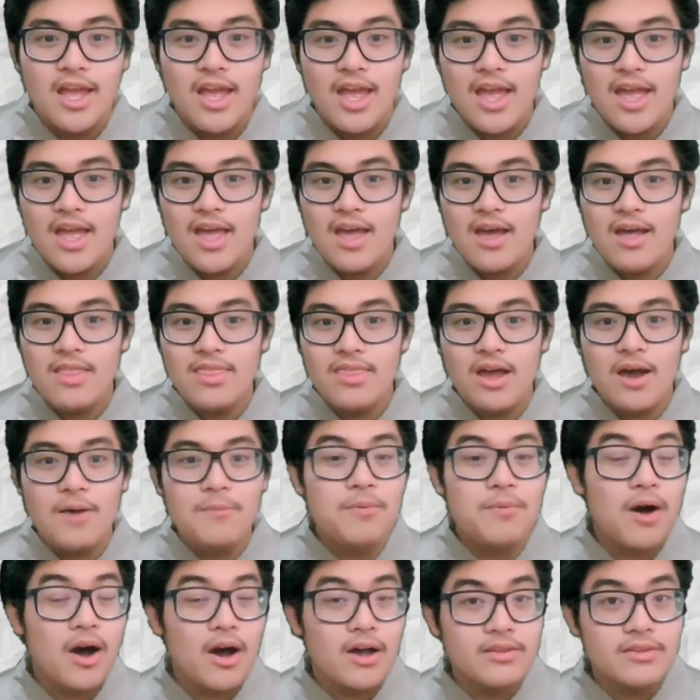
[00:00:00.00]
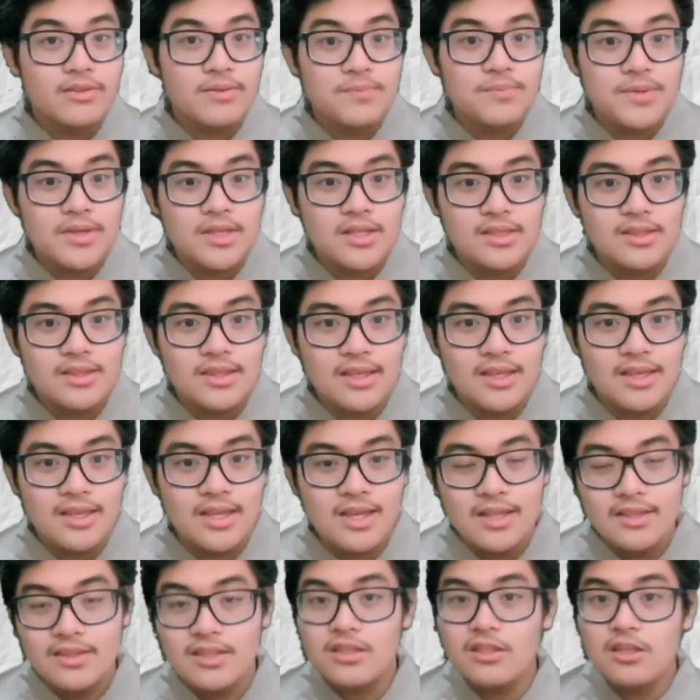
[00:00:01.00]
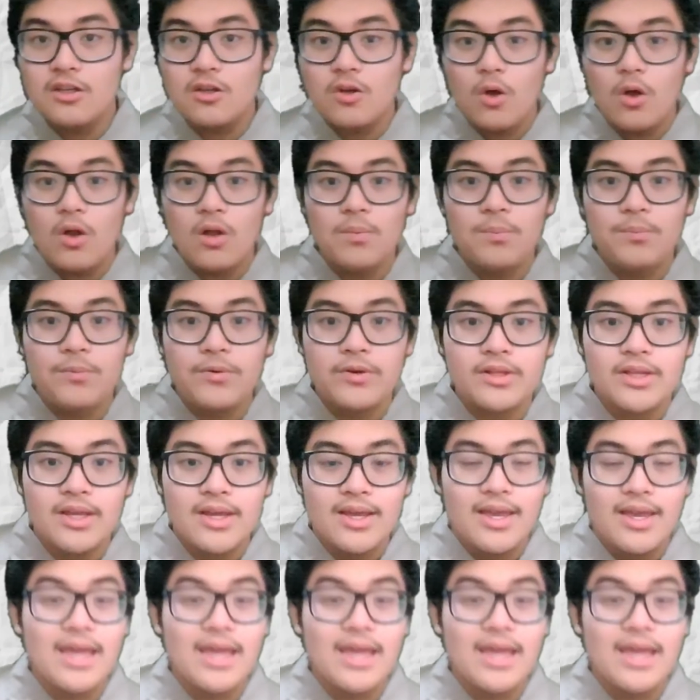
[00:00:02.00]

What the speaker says: and a possibility that the culprit